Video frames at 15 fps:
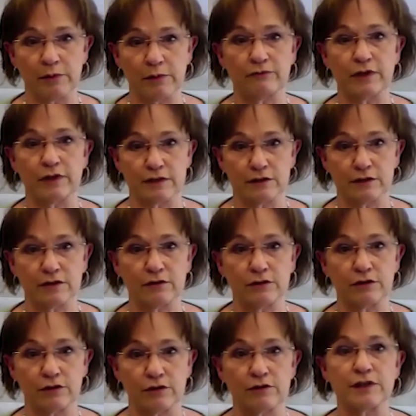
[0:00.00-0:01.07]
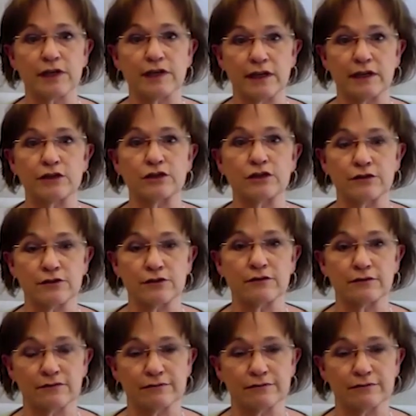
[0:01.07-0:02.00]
them do their citations.